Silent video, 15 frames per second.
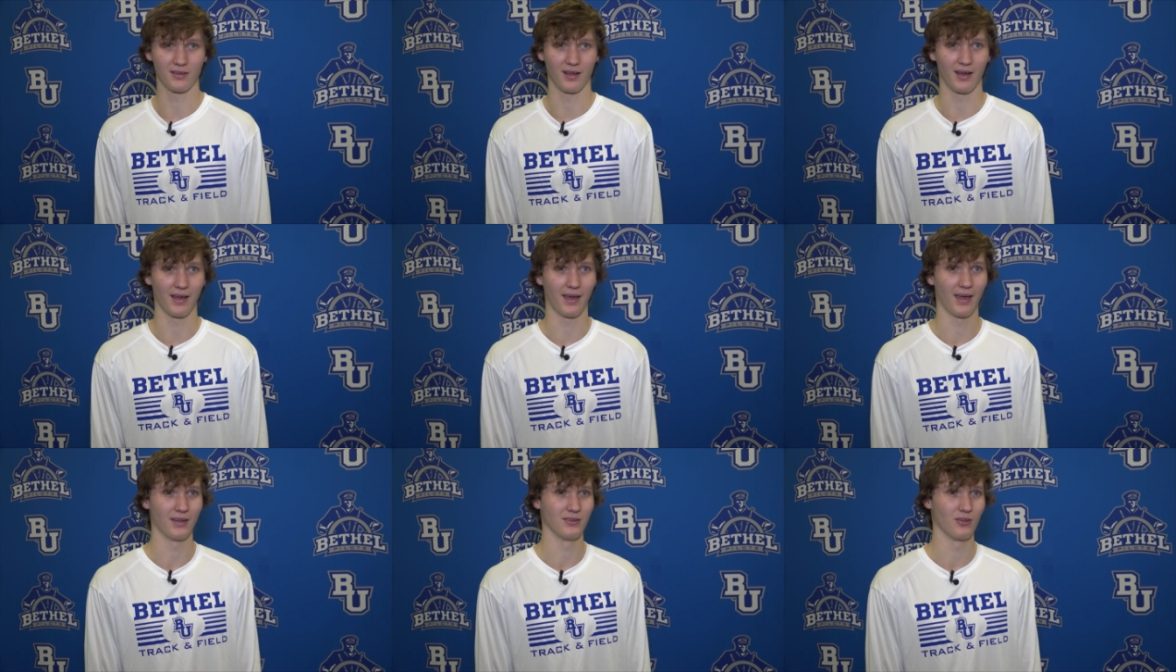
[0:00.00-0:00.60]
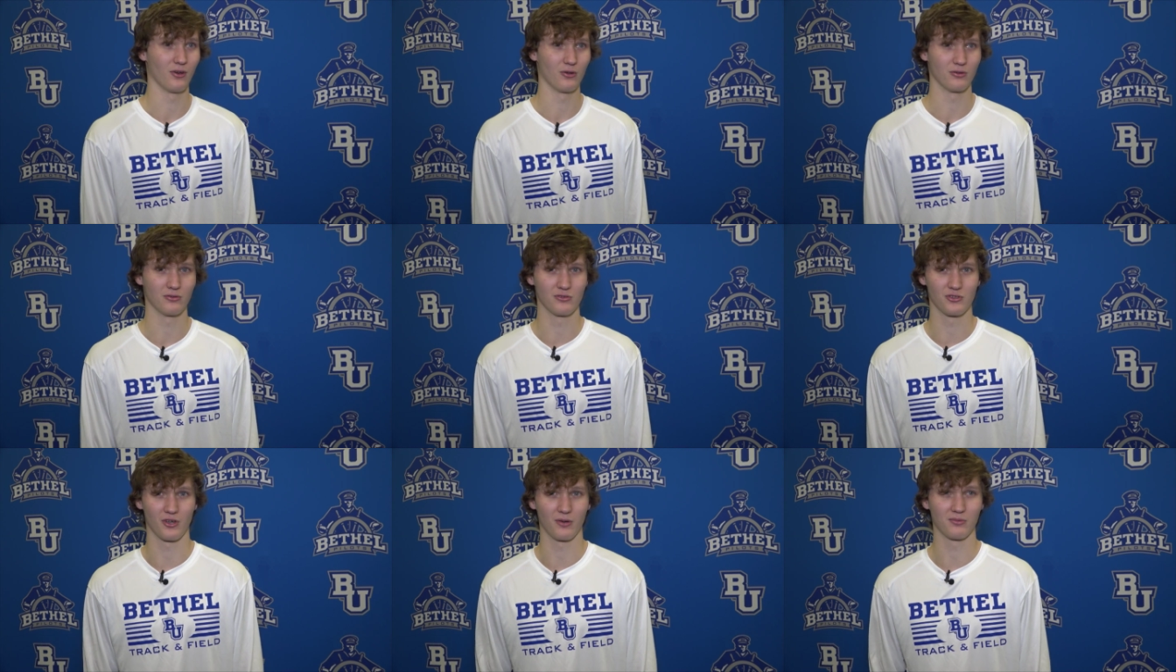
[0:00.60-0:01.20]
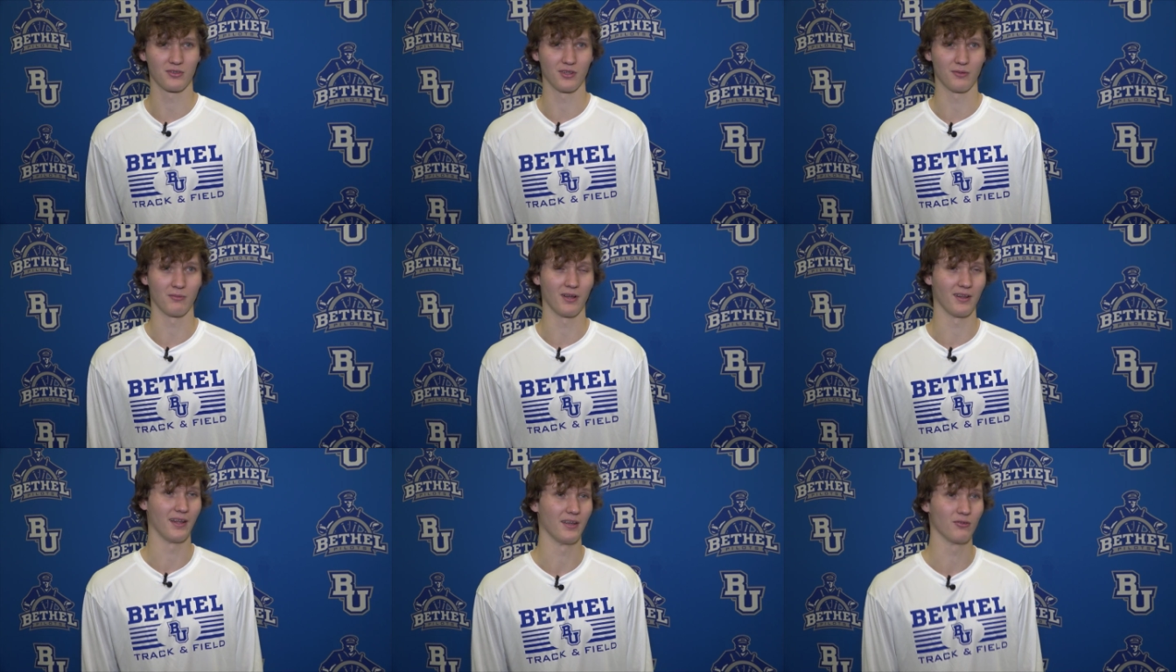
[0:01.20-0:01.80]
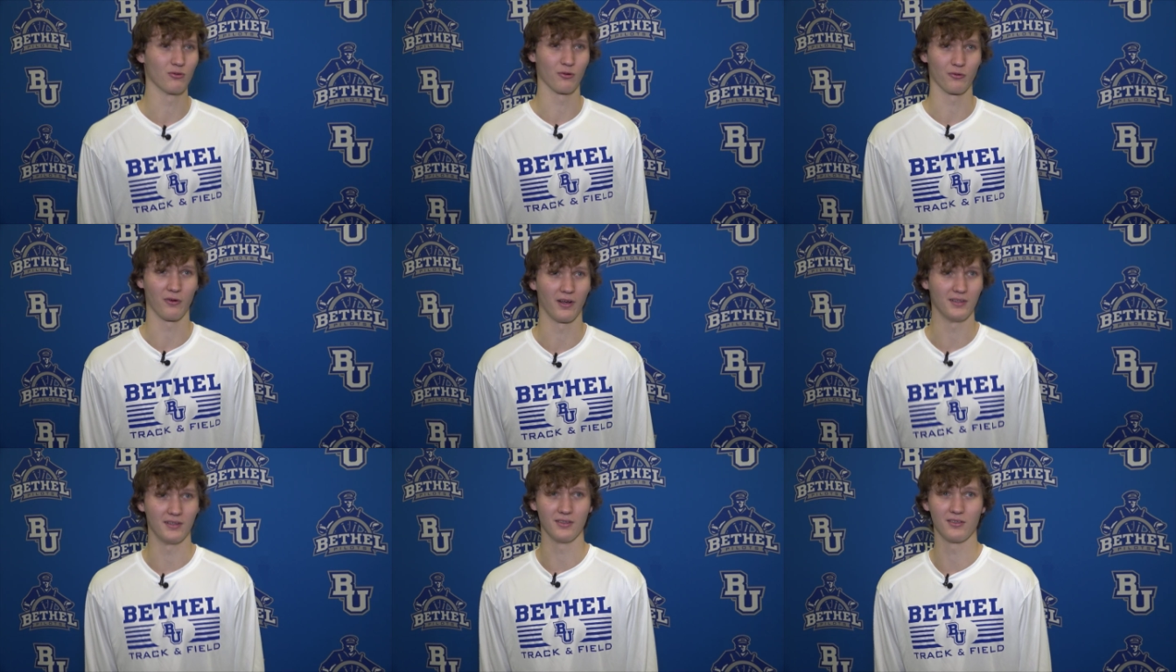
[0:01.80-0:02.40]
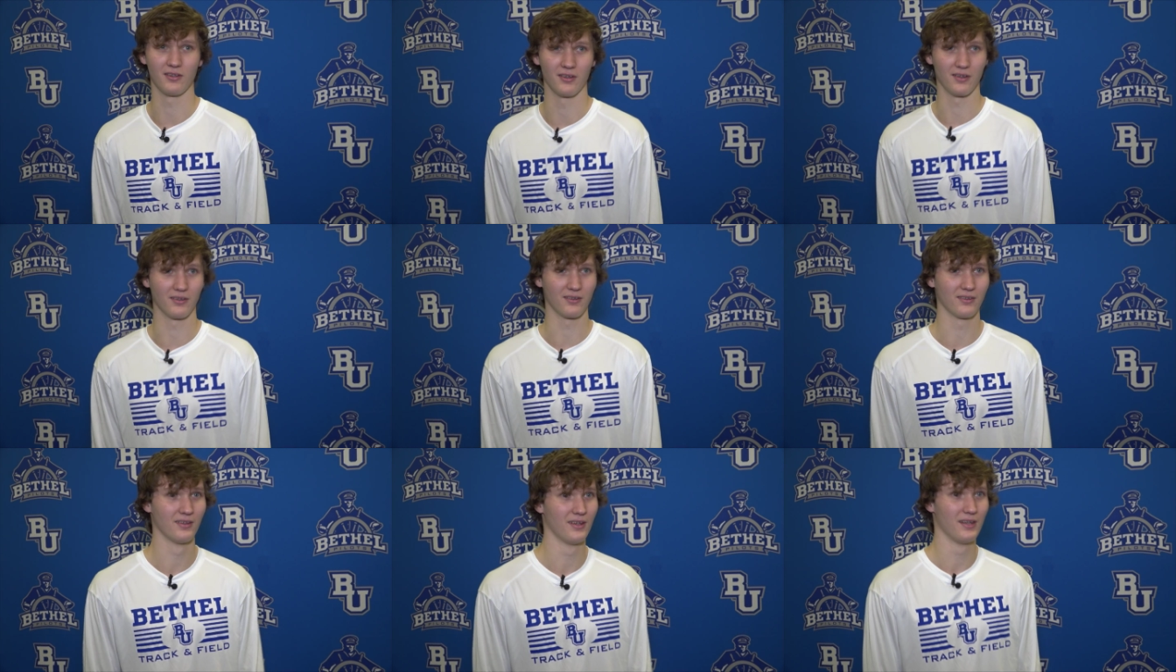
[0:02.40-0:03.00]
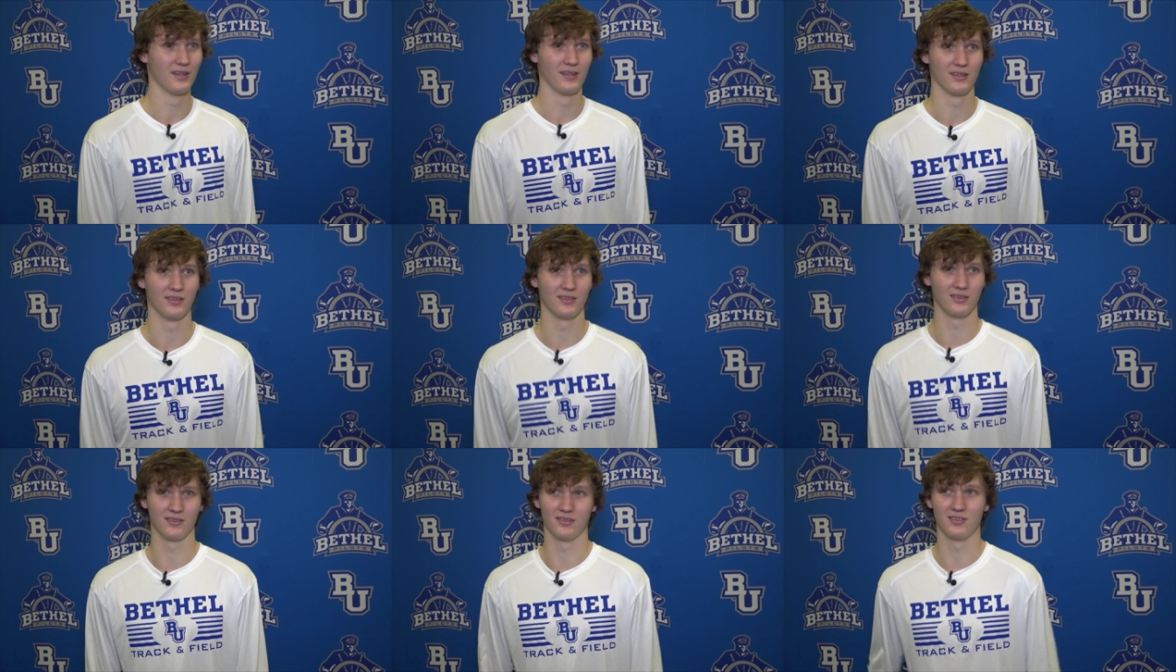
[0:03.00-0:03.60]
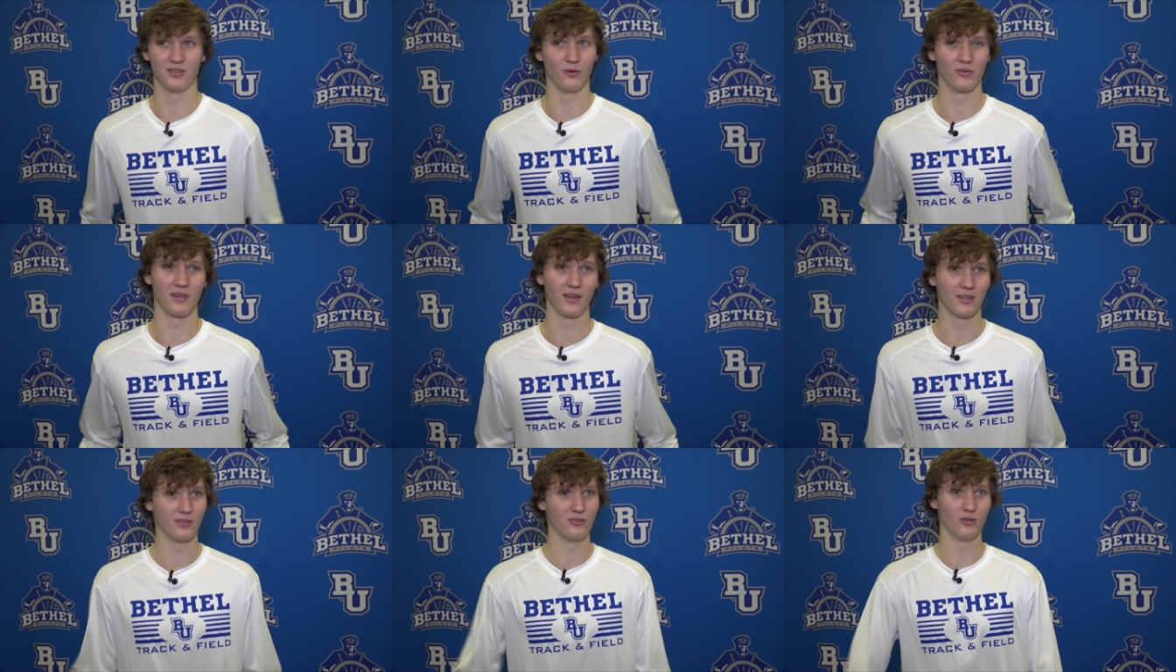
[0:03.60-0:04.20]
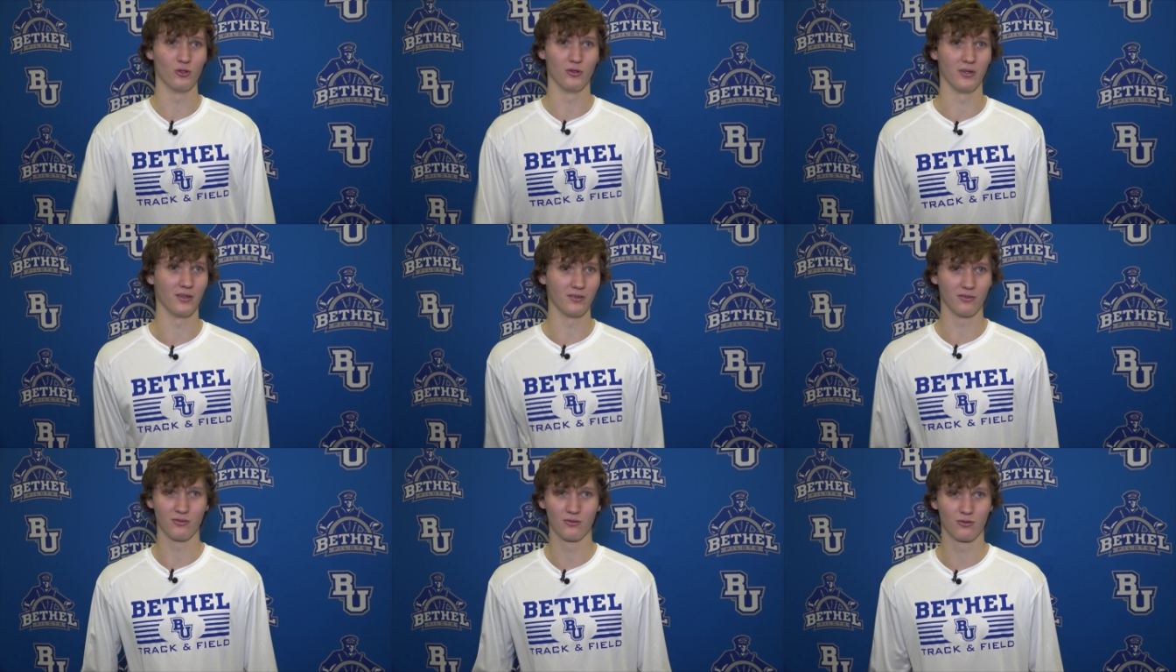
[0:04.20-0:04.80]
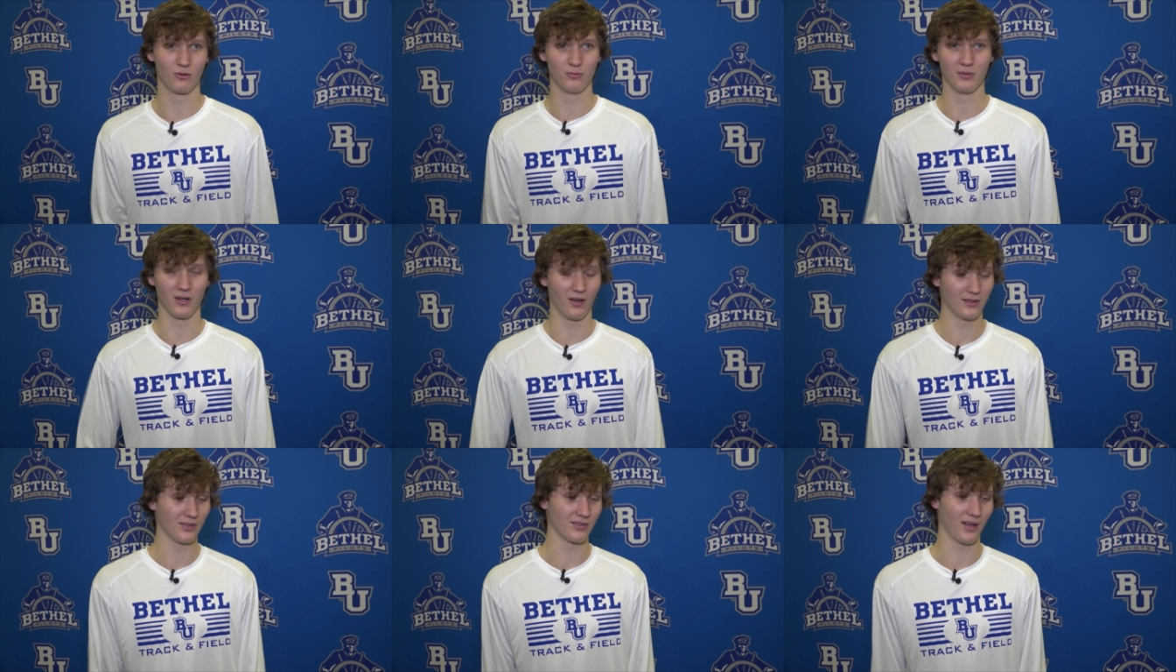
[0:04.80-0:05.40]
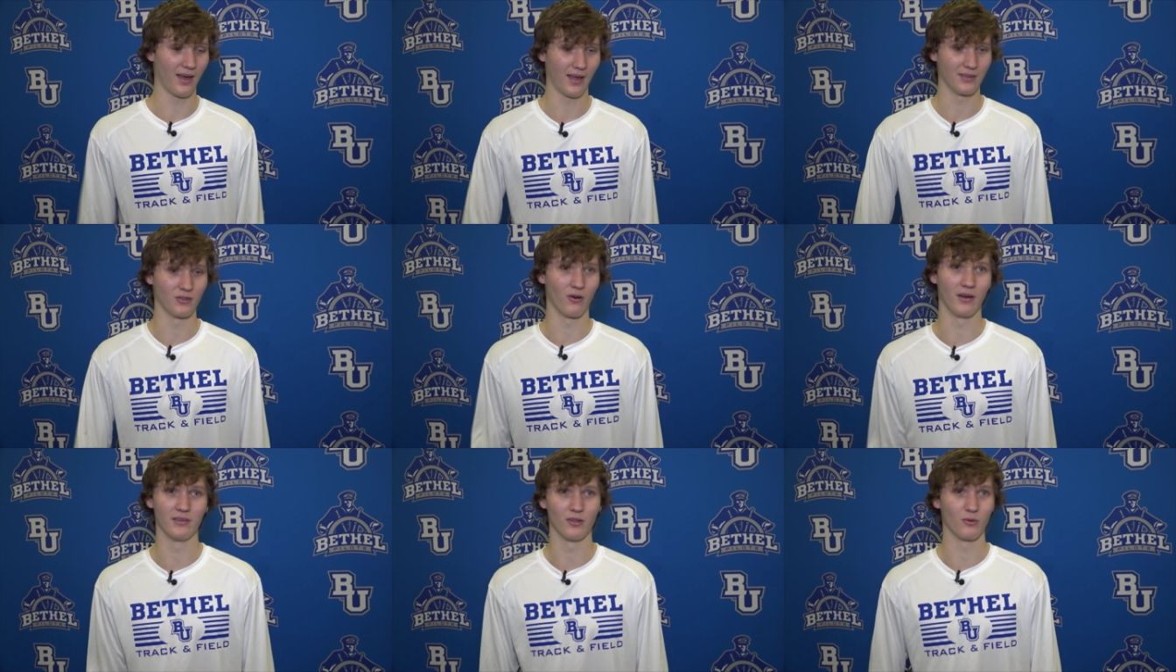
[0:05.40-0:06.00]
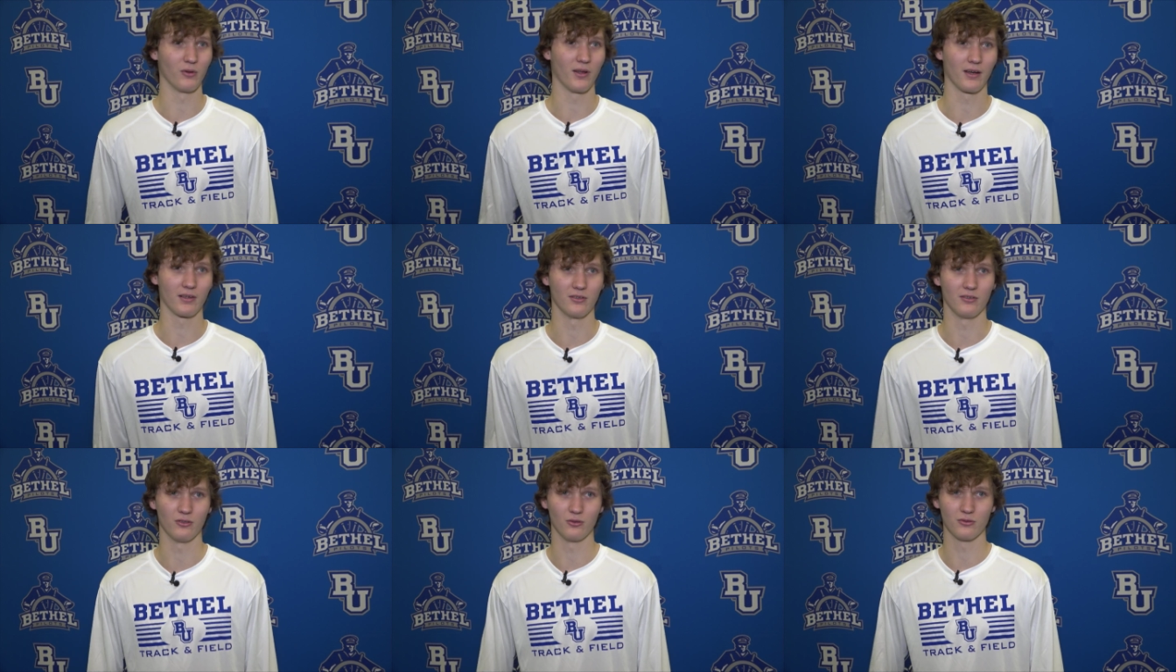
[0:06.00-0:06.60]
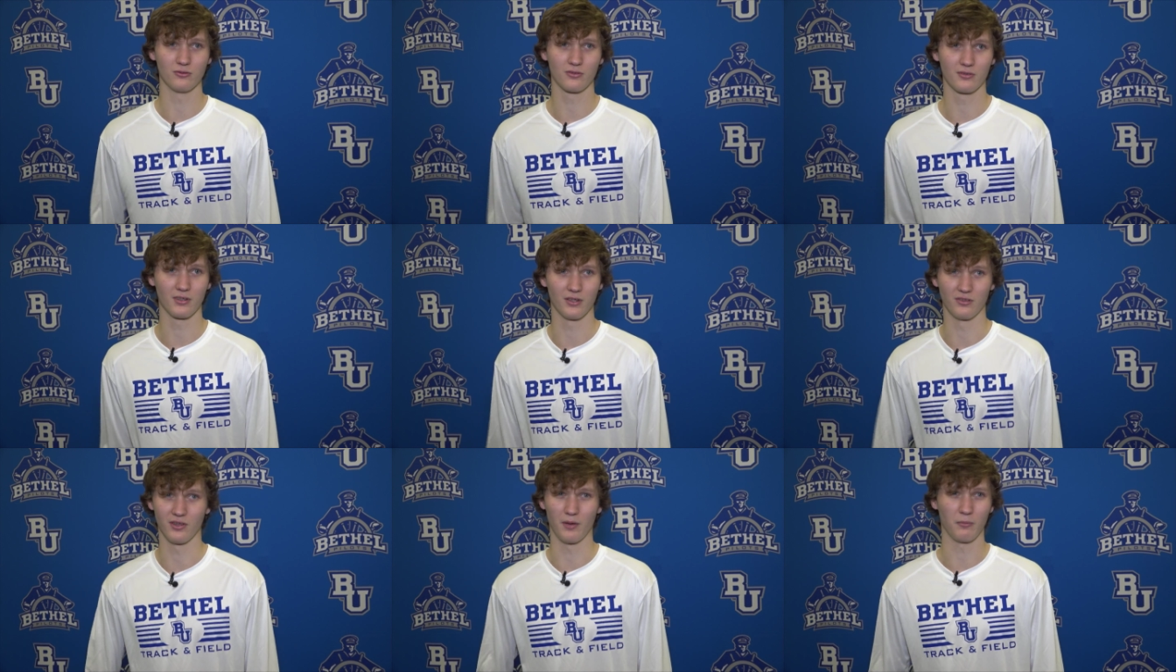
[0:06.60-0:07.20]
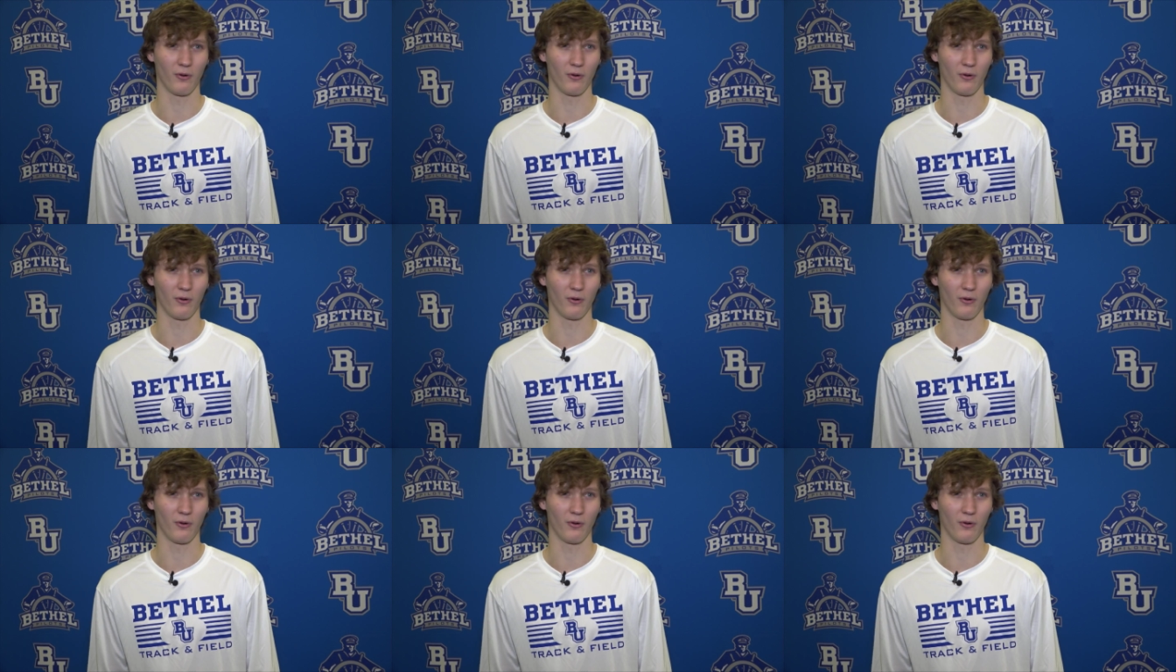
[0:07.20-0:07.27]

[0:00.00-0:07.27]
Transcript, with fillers: I had no jumps in. My legs were ready to see what they could do. And to be honest, I had no idea what I could do because at